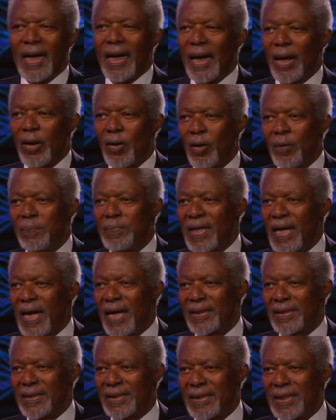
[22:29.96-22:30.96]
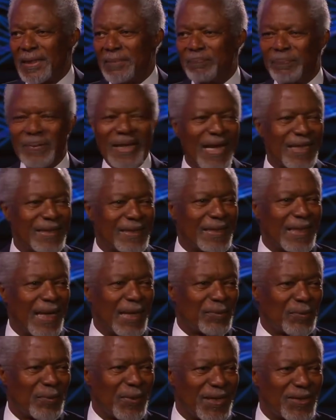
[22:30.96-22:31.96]
I hope Nan didn't plant
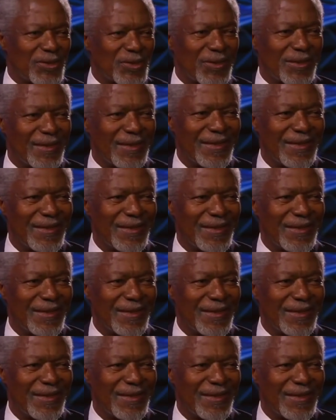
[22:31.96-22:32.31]
that question.